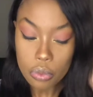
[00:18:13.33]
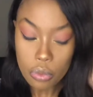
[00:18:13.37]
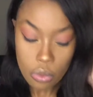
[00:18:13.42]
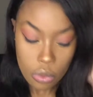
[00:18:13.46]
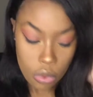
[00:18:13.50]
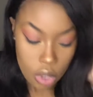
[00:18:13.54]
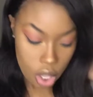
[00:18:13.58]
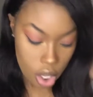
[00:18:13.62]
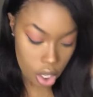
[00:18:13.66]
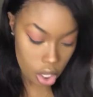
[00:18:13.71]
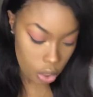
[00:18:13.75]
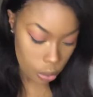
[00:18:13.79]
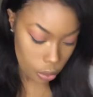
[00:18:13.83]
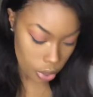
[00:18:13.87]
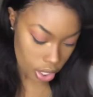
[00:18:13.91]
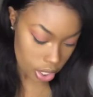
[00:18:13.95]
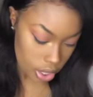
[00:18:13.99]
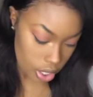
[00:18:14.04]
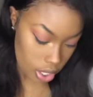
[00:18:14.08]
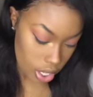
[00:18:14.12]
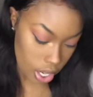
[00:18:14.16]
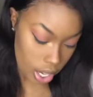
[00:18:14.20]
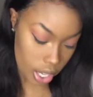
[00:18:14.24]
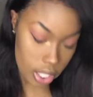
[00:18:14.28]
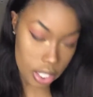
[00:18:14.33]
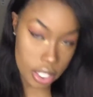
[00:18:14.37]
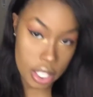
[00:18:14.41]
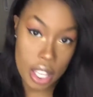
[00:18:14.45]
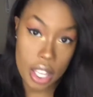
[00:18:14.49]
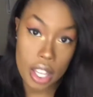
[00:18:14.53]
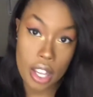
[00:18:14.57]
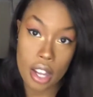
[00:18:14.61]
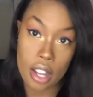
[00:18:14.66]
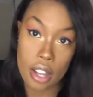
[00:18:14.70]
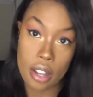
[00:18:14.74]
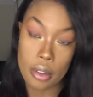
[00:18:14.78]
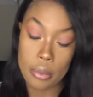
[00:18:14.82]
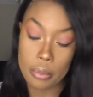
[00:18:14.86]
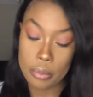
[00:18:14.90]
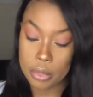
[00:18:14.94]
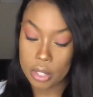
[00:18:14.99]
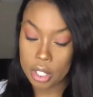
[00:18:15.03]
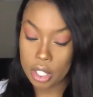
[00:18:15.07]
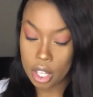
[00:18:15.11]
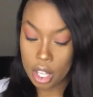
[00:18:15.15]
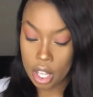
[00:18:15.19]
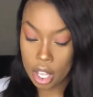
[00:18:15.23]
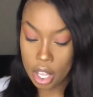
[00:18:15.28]
anyway, the next day comes.
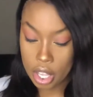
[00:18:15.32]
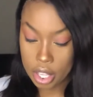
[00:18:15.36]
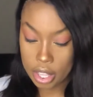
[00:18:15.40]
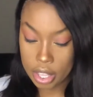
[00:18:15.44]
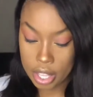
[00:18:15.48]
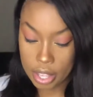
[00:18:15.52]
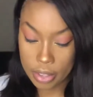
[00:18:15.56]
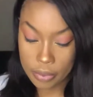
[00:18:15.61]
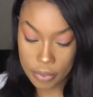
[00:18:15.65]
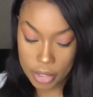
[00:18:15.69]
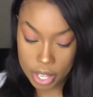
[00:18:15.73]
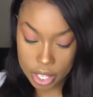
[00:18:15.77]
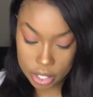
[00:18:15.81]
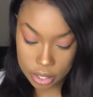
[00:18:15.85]
The events